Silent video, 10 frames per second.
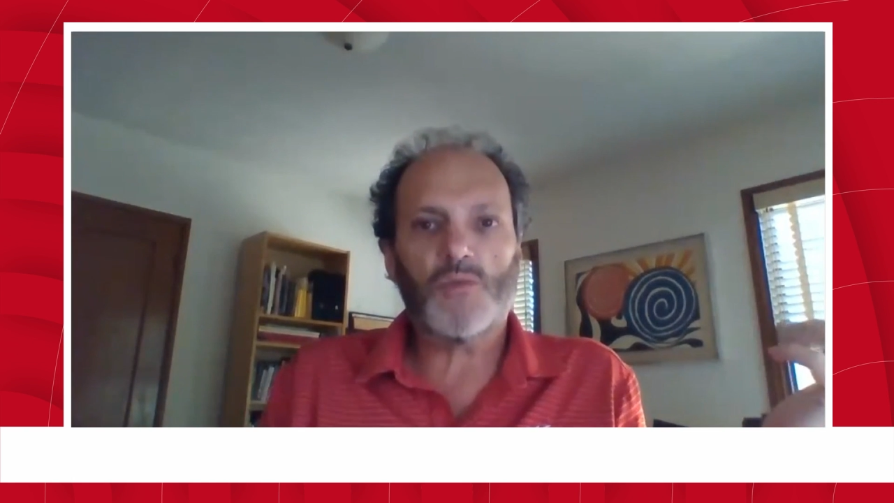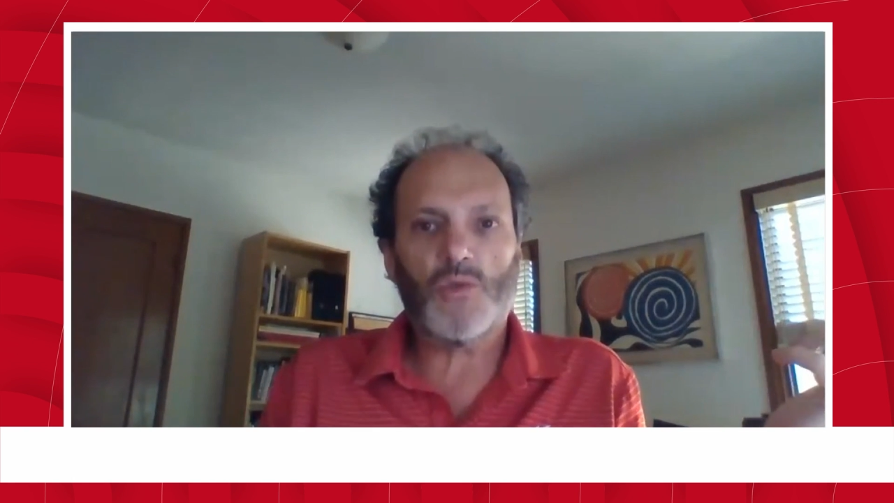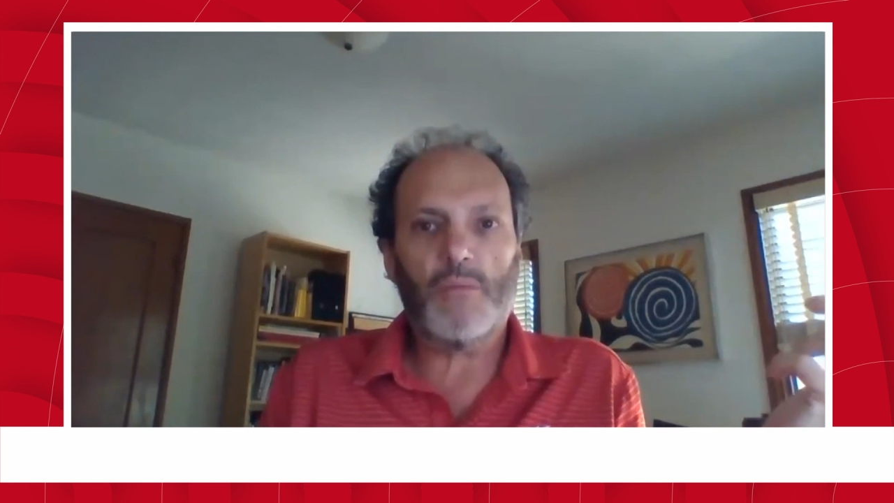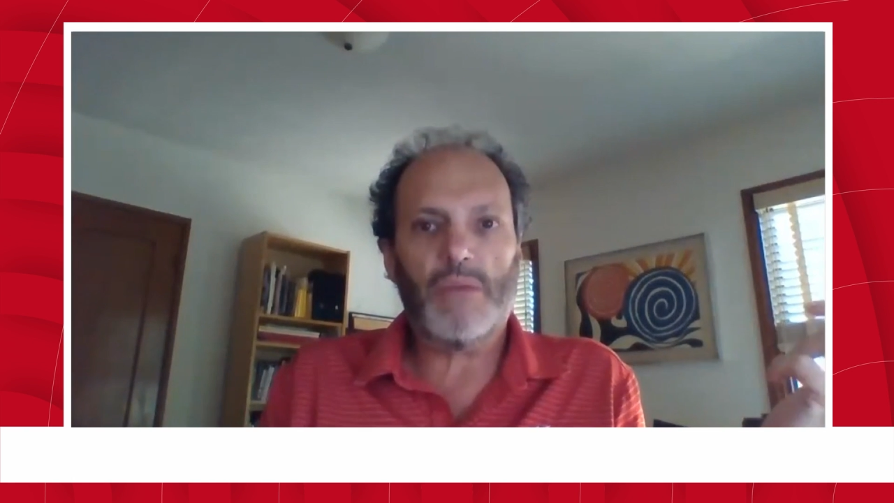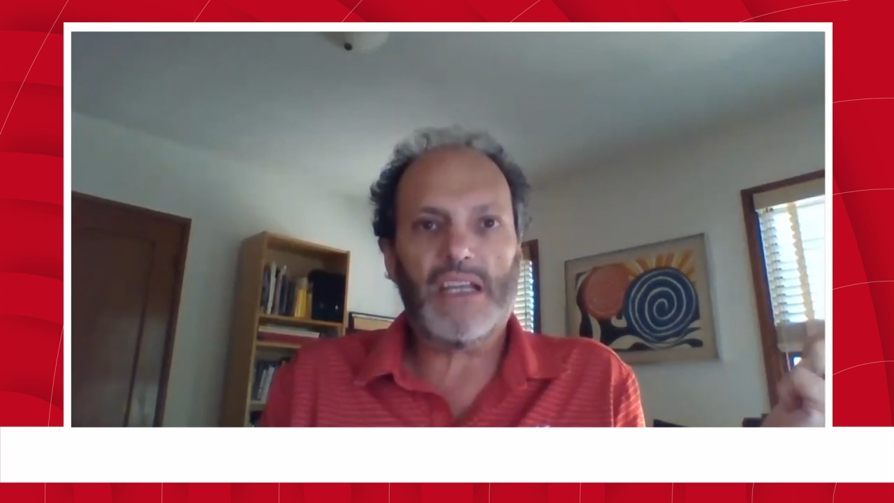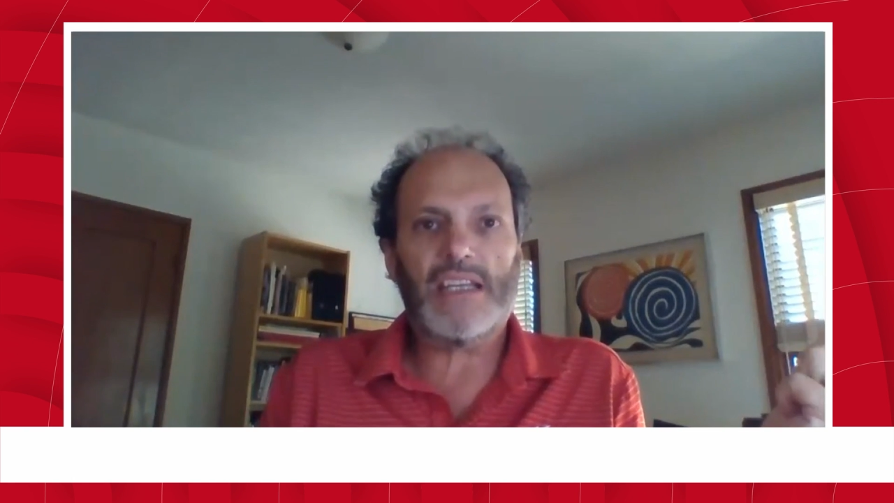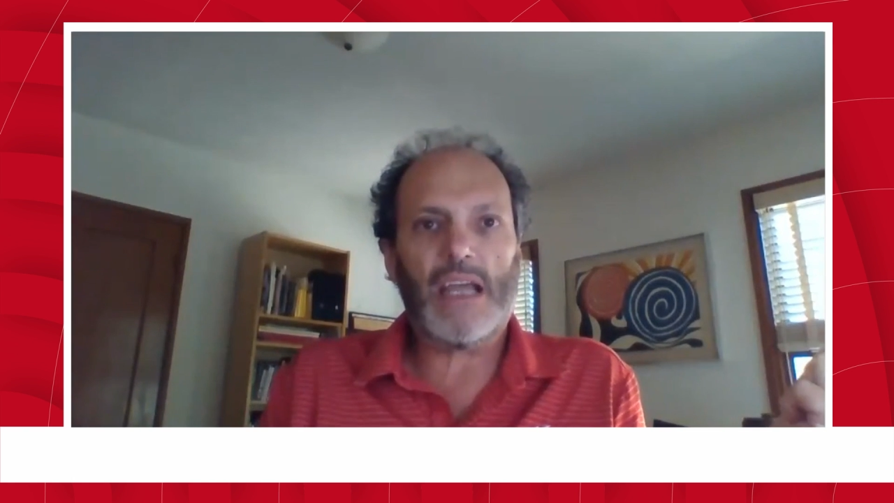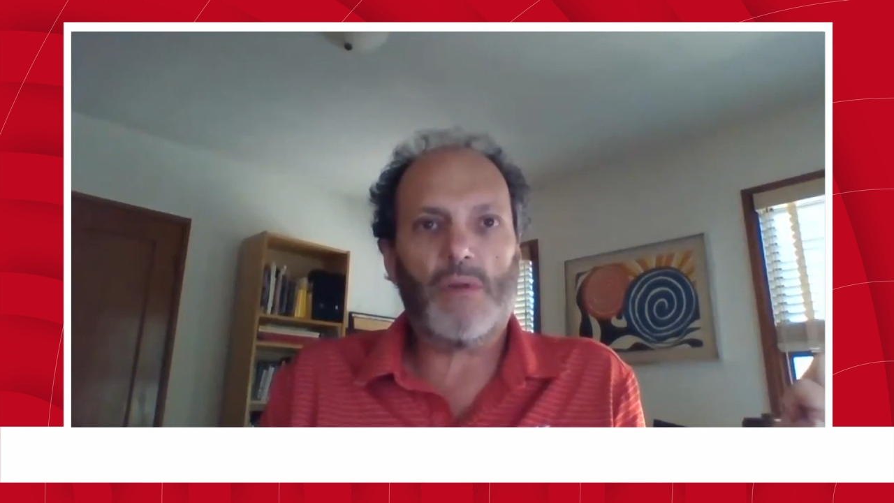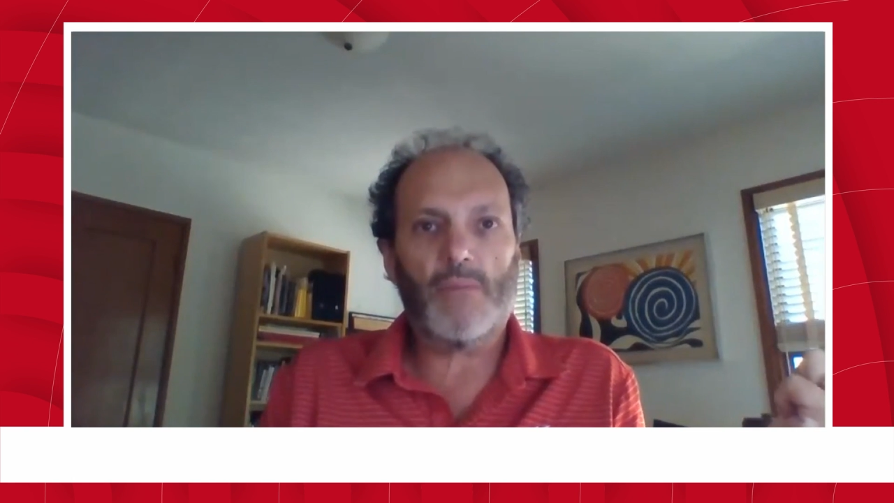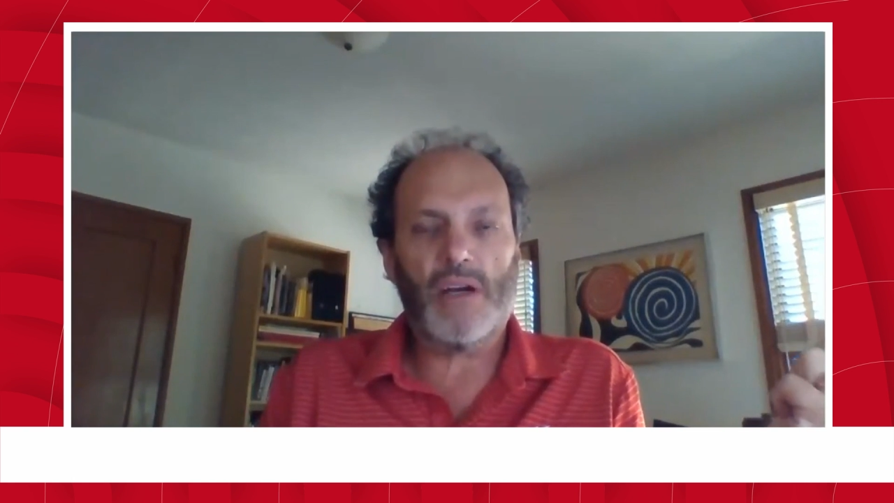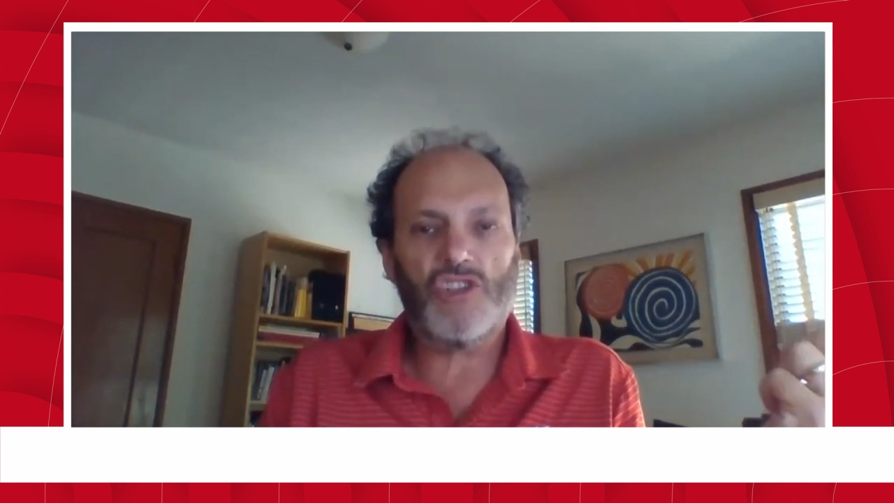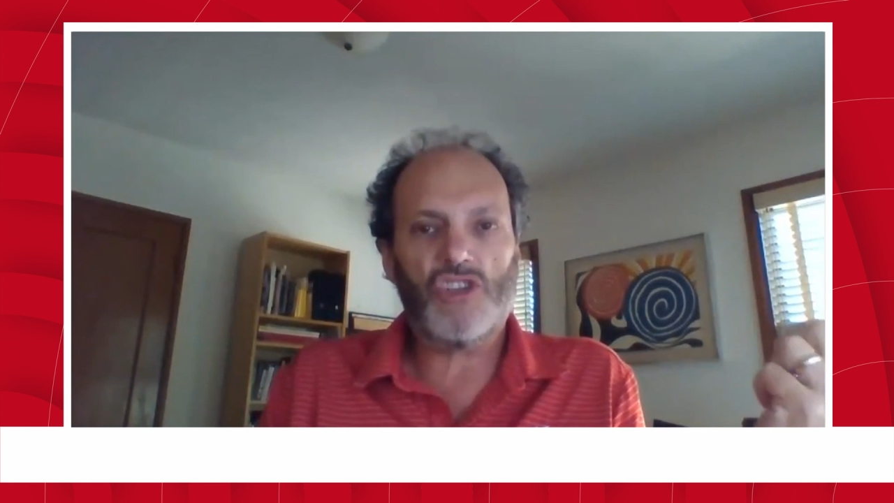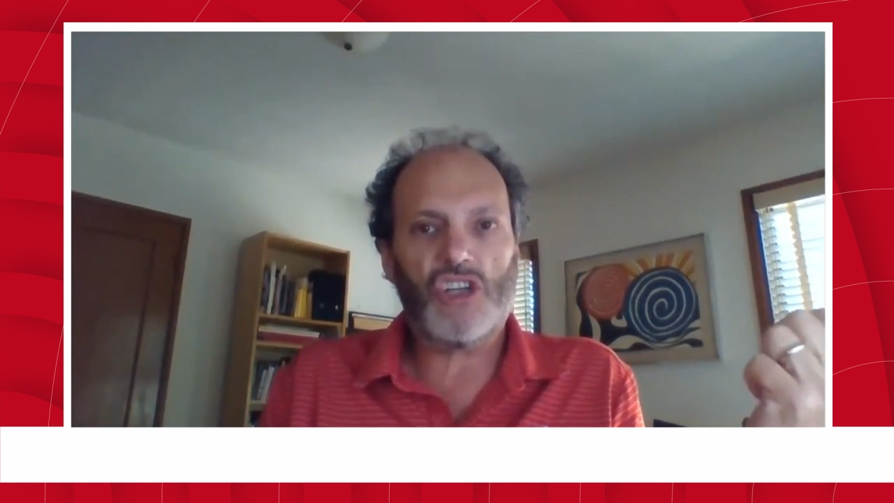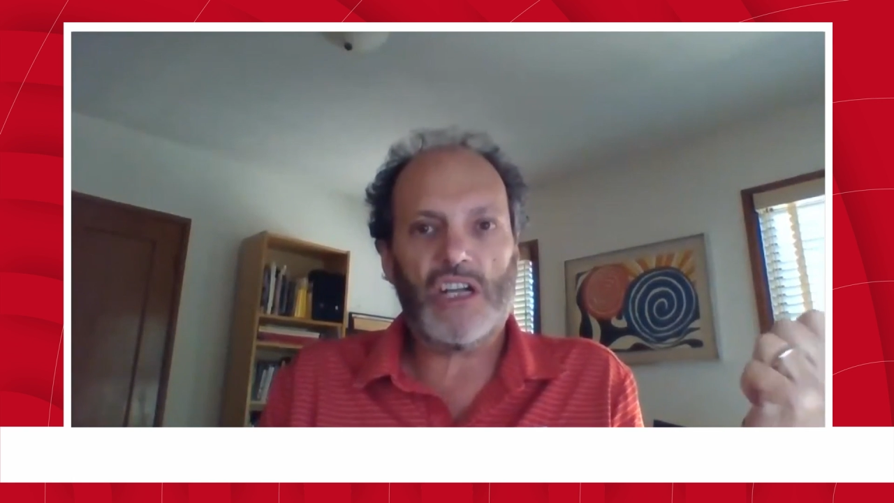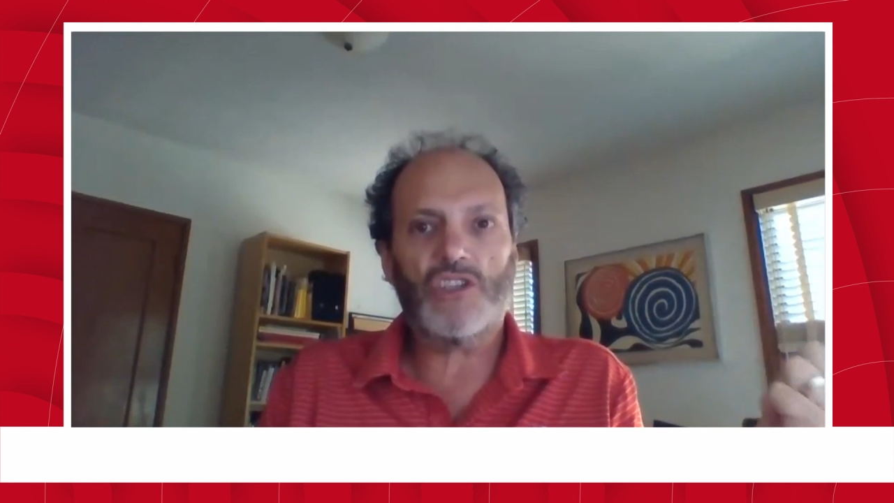rooms with a big table and a
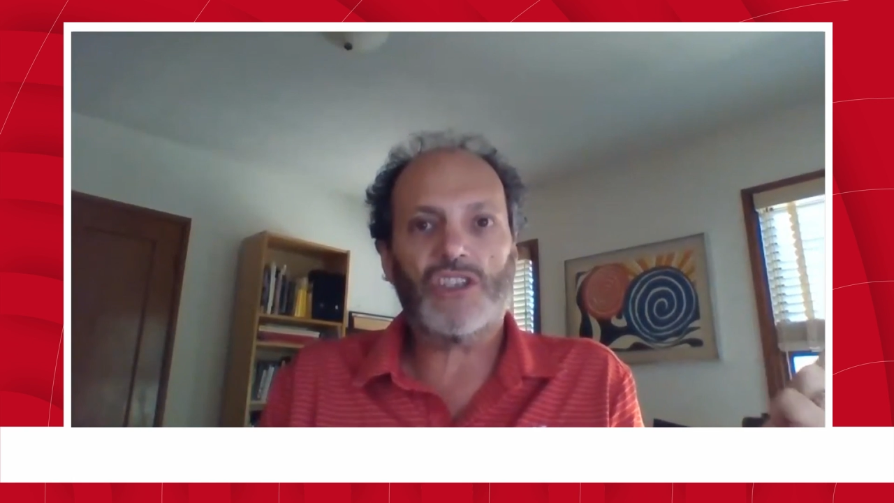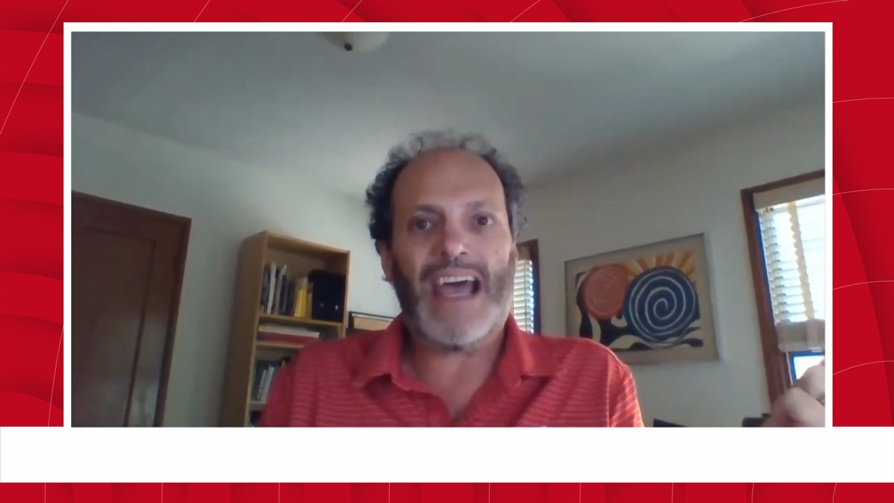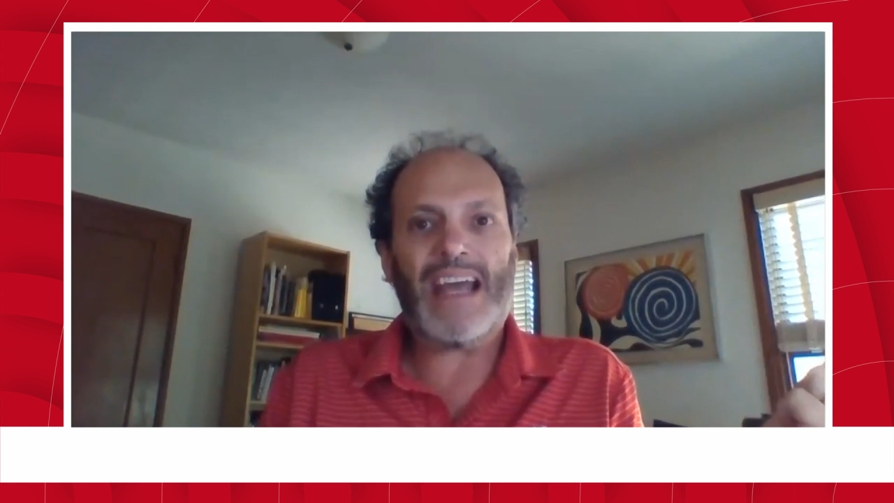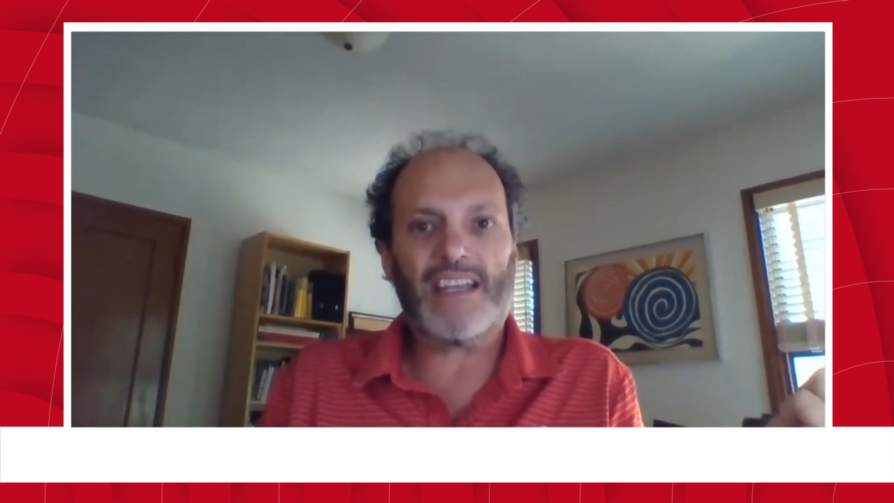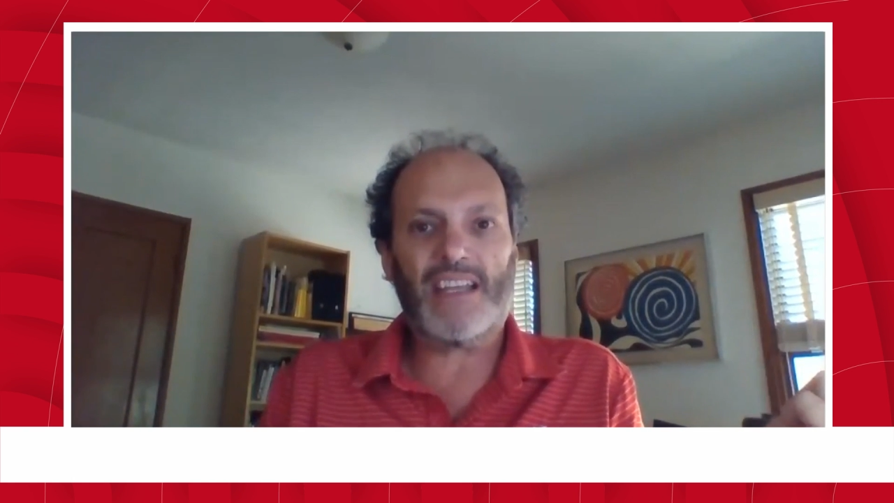bunch of chairs,